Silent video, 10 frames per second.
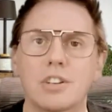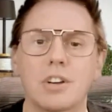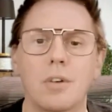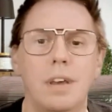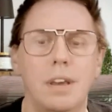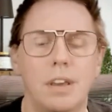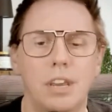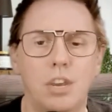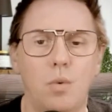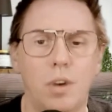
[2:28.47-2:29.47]
So
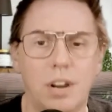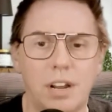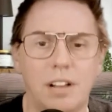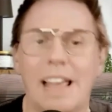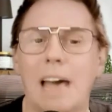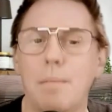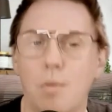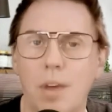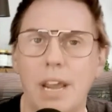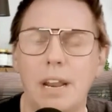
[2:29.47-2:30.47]
you want to
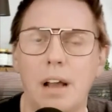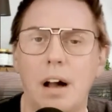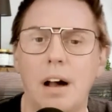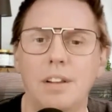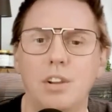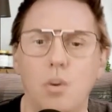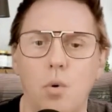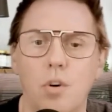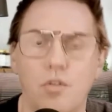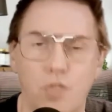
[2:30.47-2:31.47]
collaborate on
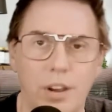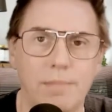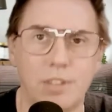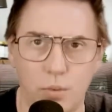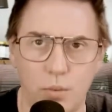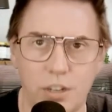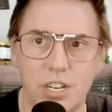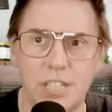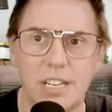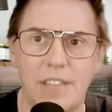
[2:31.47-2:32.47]
your dreams and
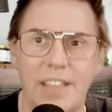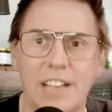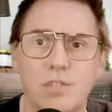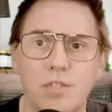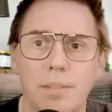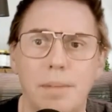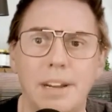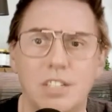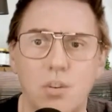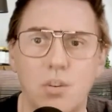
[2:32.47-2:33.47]
wishes, and that's where the
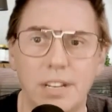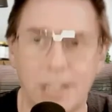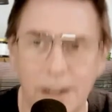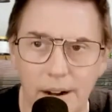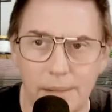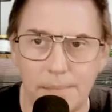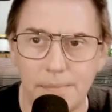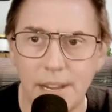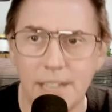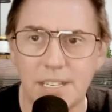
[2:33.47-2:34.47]
money is going to come,
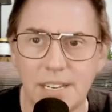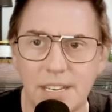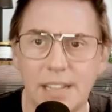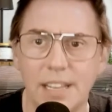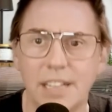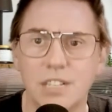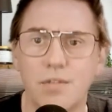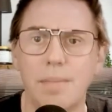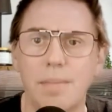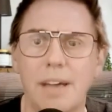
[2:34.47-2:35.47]
incidentally, is
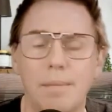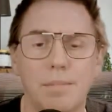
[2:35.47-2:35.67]
from that